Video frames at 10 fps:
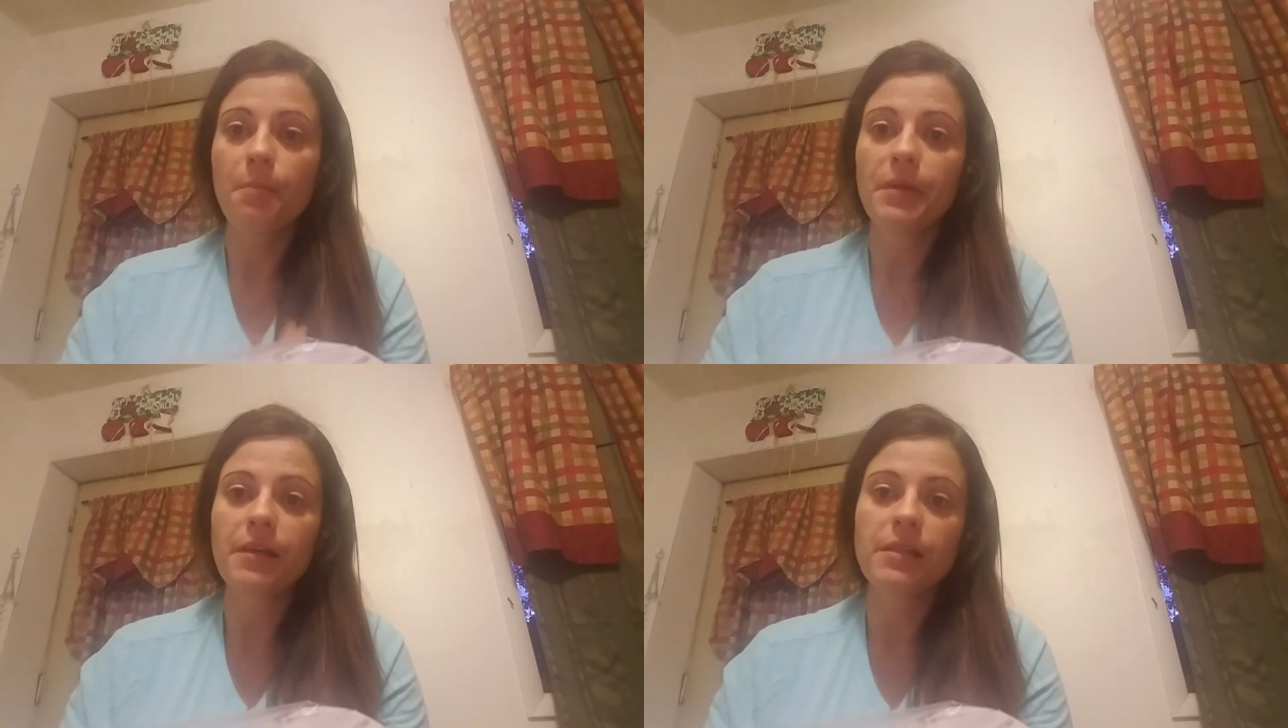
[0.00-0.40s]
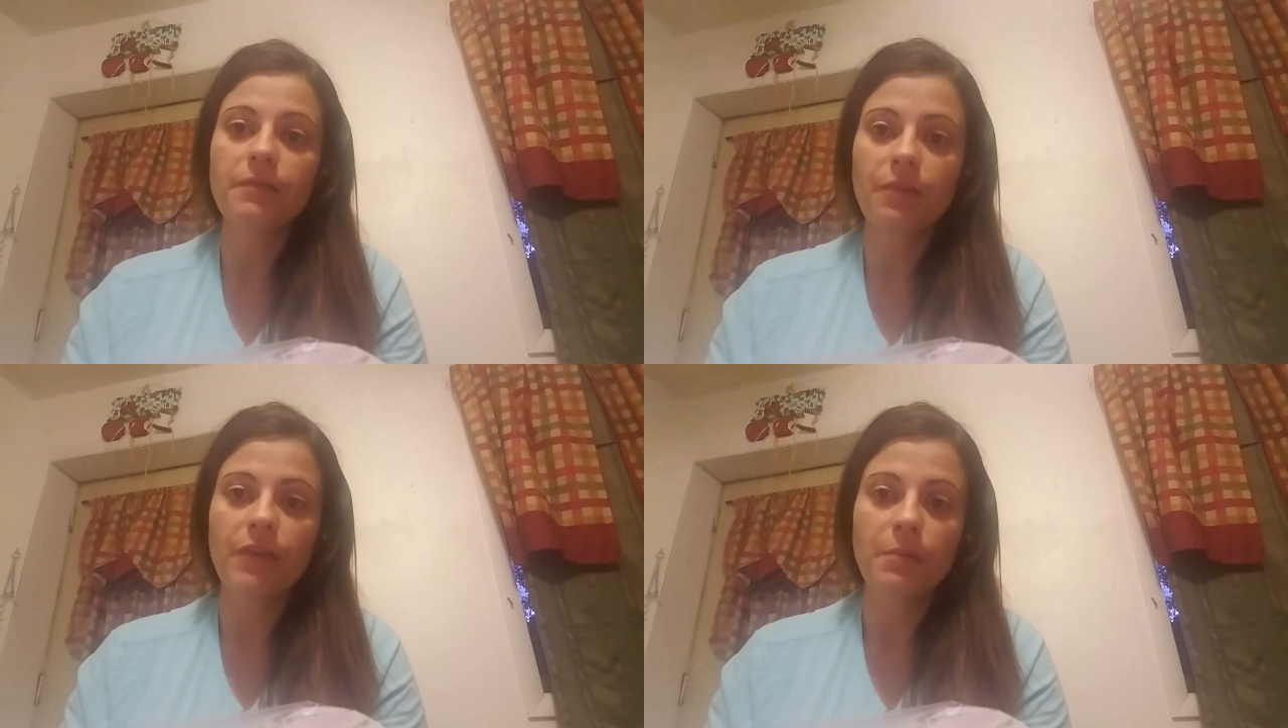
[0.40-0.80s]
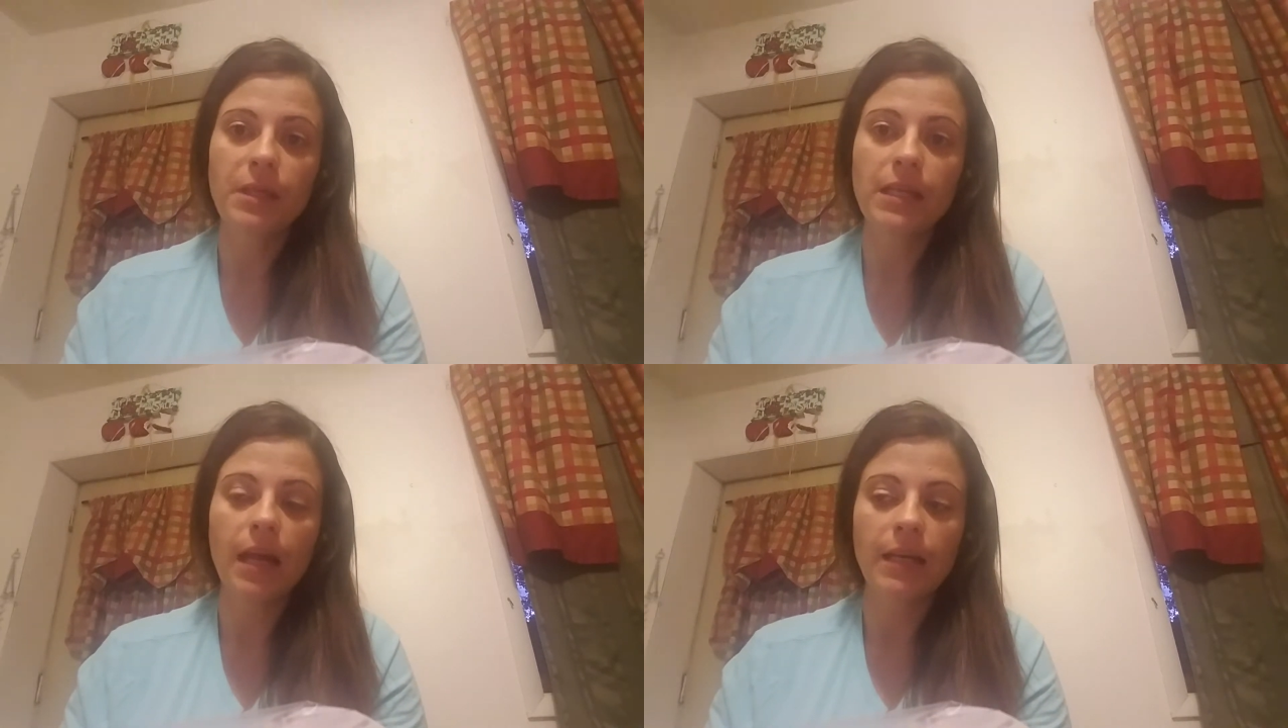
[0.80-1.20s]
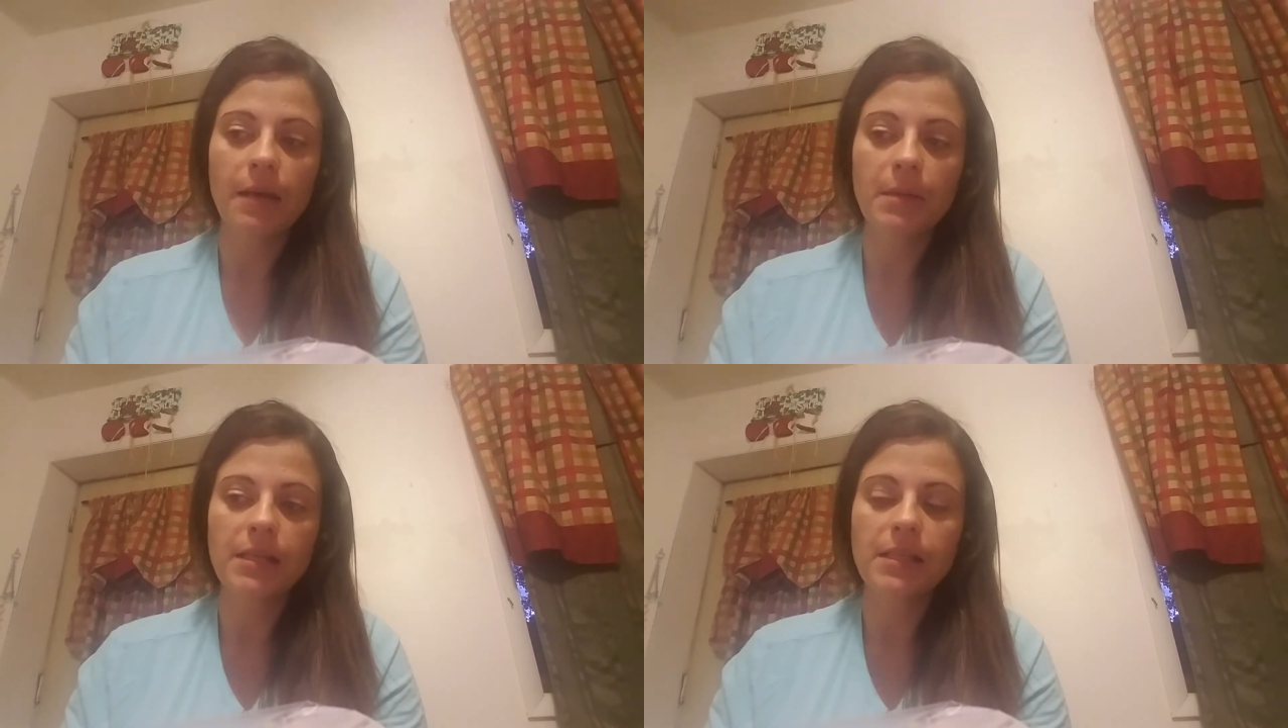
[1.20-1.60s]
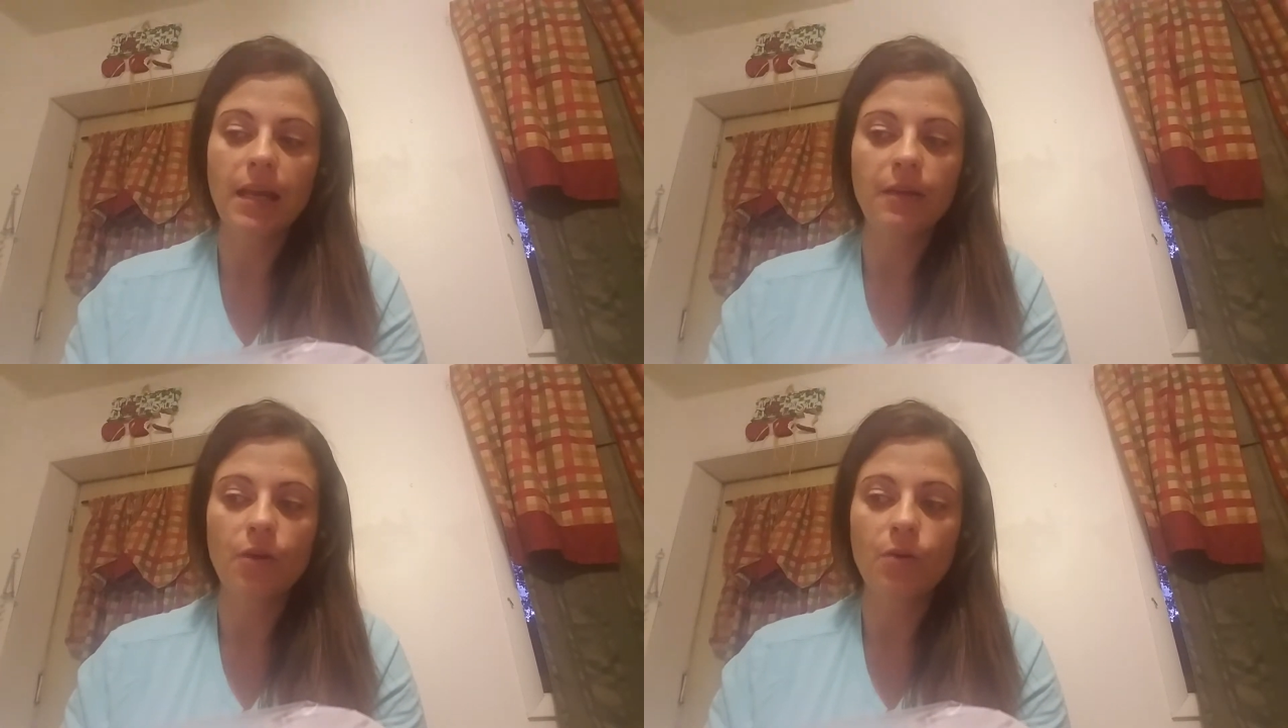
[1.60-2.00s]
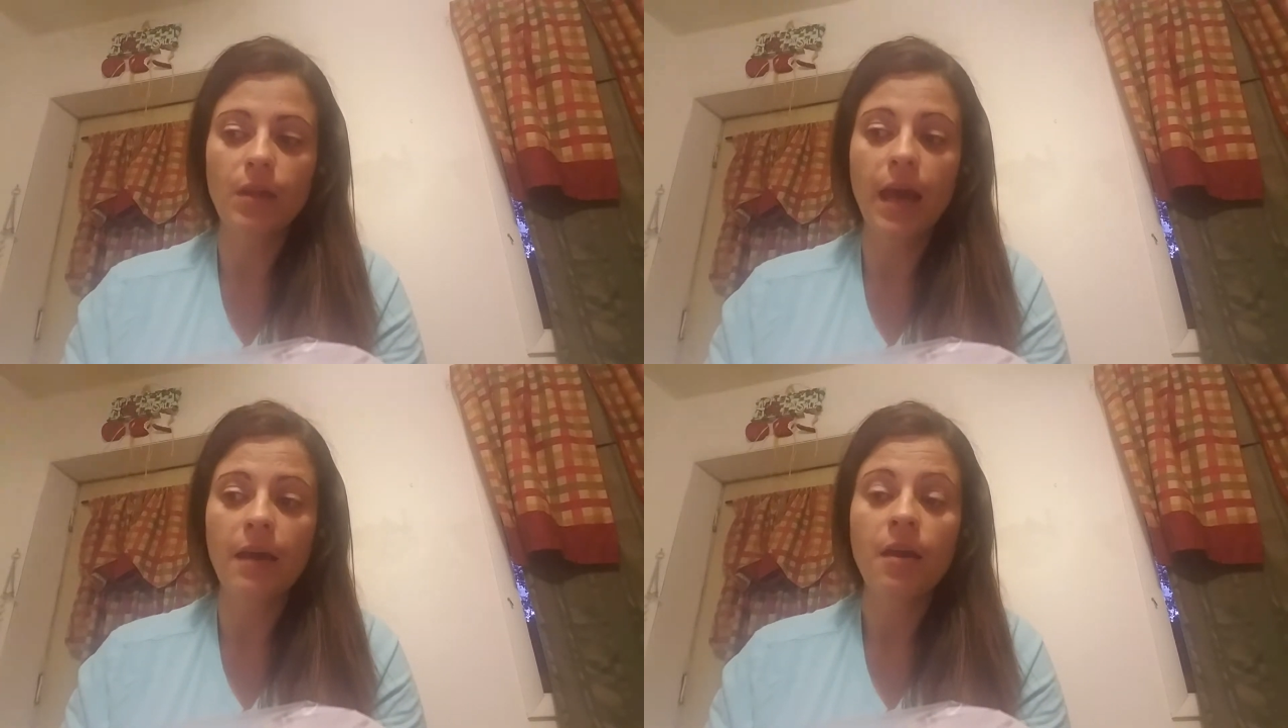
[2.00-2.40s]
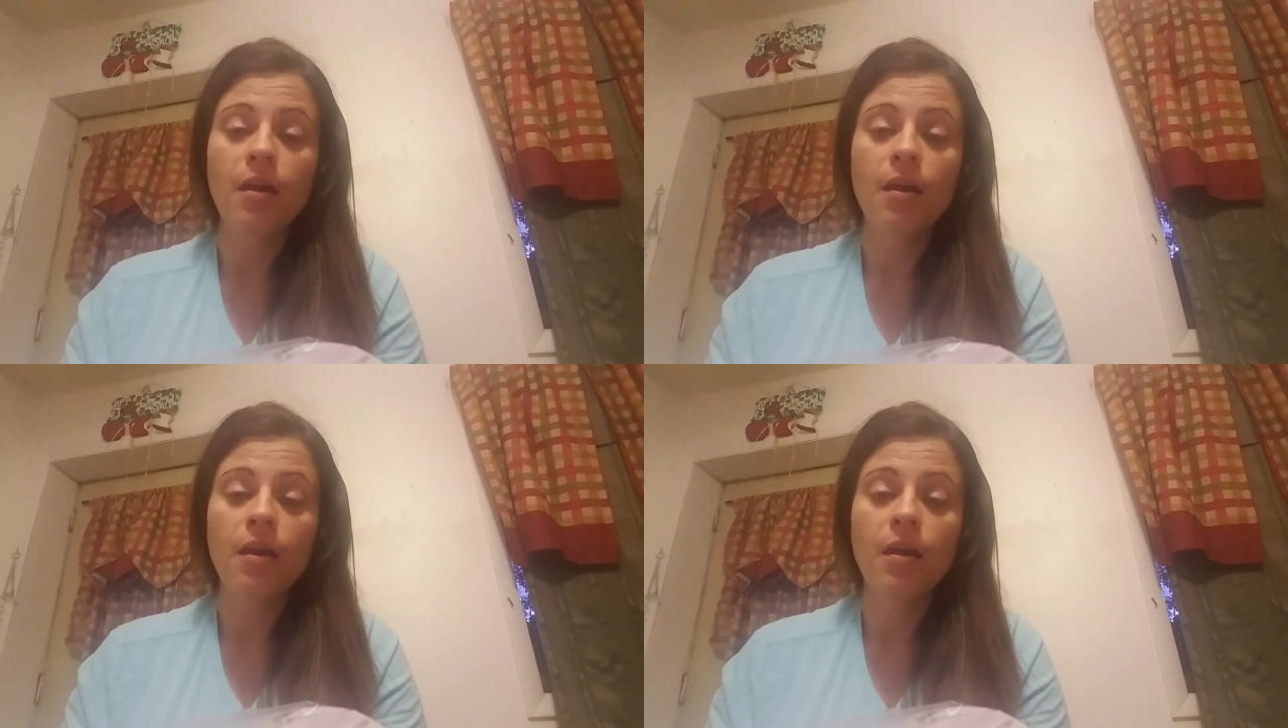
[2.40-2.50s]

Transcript: because of the family dynamics, and I know that